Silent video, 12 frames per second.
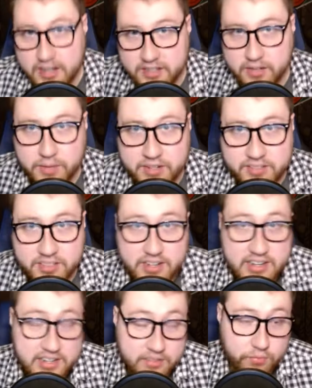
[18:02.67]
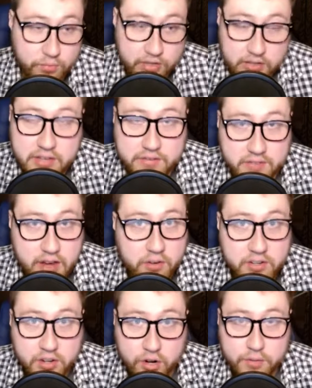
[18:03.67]
he's going to be on the start. He's really
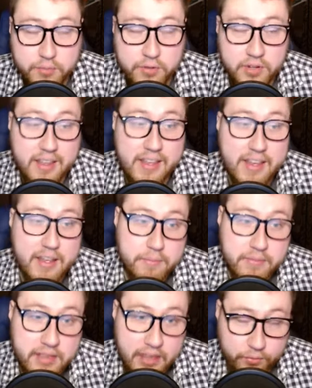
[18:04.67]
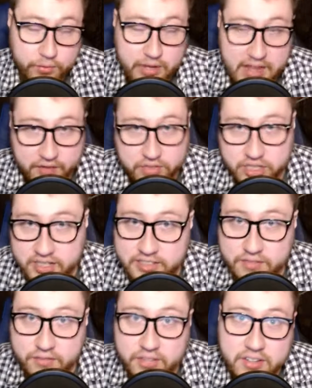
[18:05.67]
favored Darnell Mooney. If we have
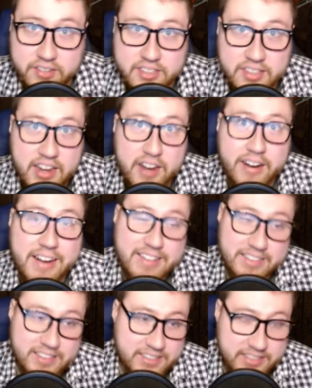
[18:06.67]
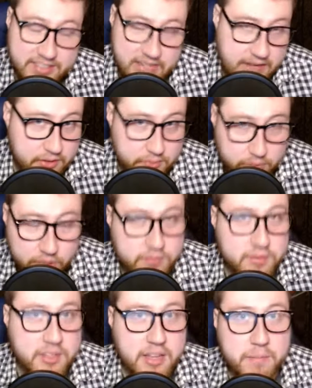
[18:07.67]
Justin Fields in there, this is even worse
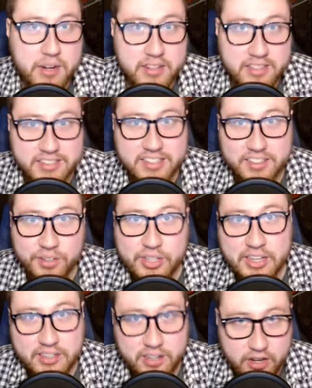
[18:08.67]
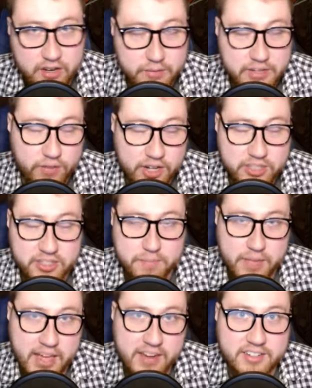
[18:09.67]
for them, but it doesn't look like they're going to be rushing
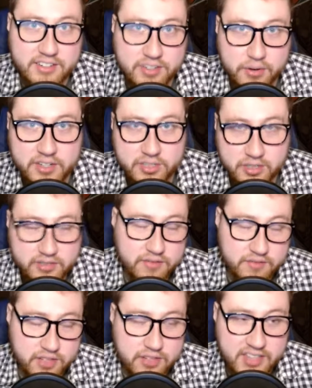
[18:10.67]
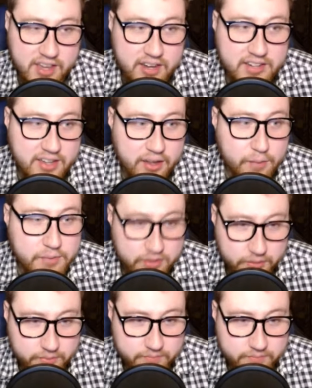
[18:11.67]
back to go to Justin Fields anytime soon.